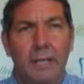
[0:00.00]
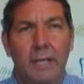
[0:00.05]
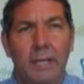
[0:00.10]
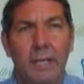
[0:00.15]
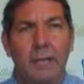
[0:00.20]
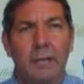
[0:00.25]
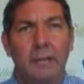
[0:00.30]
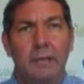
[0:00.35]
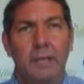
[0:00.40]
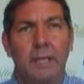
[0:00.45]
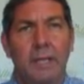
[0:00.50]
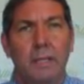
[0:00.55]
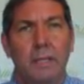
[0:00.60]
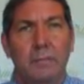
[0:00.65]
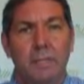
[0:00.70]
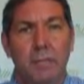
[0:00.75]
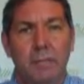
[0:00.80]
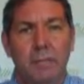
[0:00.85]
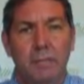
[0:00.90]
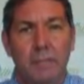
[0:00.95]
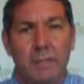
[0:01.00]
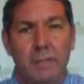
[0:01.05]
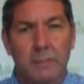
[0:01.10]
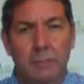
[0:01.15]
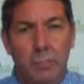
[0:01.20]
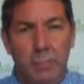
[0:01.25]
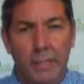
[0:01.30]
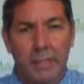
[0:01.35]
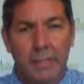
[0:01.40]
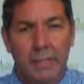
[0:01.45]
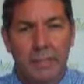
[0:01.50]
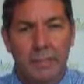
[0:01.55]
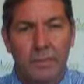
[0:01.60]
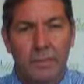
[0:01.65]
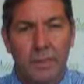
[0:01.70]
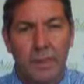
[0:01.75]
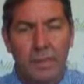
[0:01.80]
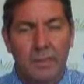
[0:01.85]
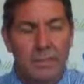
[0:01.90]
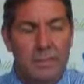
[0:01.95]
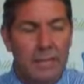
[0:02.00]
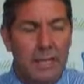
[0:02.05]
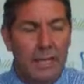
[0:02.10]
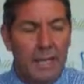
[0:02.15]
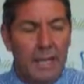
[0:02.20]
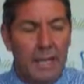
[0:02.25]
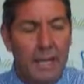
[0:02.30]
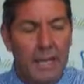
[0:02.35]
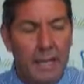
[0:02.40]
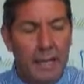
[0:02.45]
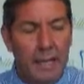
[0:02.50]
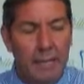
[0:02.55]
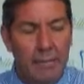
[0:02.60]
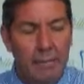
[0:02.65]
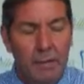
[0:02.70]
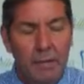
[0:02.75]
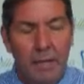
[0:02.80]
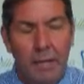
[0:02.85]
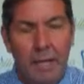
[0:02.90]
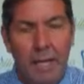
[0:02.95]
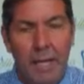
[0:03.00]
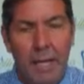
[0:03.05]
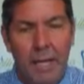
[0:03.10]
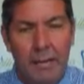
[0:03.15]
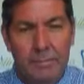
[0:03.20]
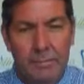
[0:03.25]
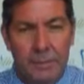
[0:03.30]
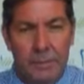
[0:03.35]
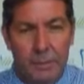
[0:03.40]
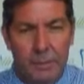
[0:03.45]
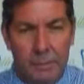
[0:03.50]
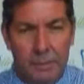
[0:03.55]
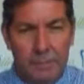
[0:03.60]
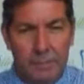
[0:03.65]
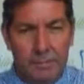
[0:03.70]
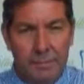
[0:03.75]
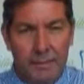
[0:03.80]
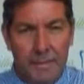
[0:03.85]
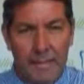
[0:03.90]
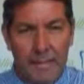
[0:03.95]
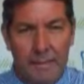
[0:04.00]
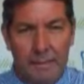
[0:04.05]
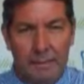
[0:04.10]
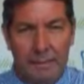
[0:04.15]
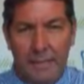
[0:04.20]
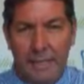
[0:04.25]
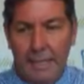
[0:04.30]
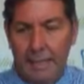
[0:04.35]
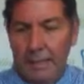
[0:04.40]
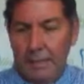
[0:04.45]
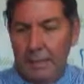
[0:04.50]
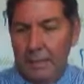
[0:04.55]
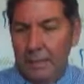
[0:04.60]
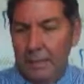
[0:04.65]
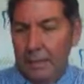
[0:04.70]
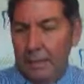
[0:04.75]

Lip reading: And some of these breaking thoughts that I have to do with the fact that